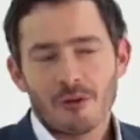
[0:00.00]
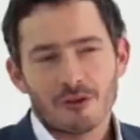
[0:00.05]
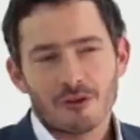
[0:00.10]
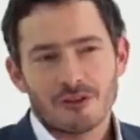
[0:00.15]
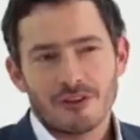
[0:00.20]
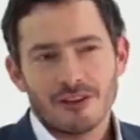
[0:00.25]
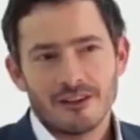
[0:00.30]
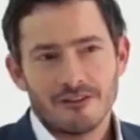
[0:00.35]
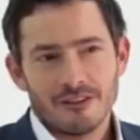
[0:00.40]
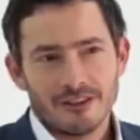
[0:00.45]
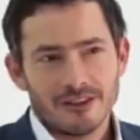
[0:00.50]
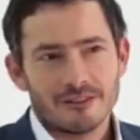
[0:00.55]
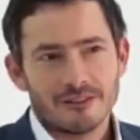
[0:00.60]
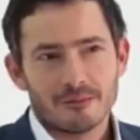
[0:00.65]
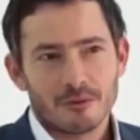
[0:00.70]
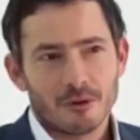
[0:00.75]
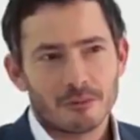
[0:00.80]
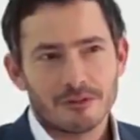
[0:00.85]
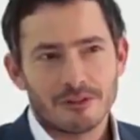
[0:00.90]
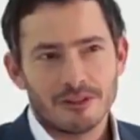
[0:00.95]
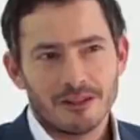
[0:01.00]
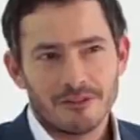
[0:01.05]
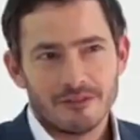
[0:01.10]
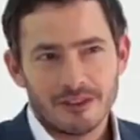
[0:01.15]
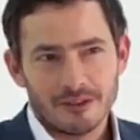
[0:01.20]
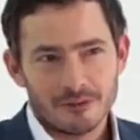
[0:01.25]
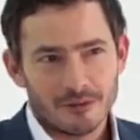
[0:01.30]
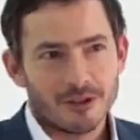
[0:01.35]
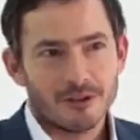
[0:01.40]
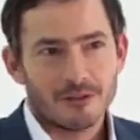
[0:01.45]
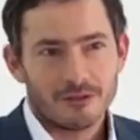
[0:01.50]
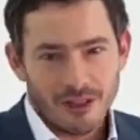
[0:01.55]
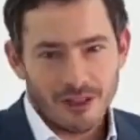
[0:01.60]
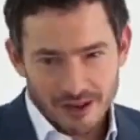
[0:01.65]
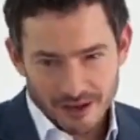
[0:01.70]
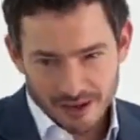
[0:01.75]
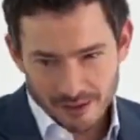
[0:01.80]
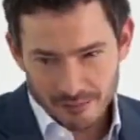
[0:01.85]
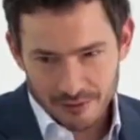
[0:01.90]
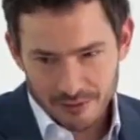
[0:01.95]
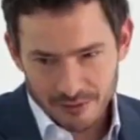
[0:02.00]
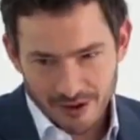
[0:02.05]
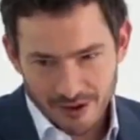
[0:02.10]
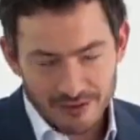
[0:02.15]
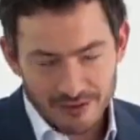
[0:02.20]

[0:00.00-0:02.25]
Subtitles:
I watch TVs, proper TVs, where you stand up and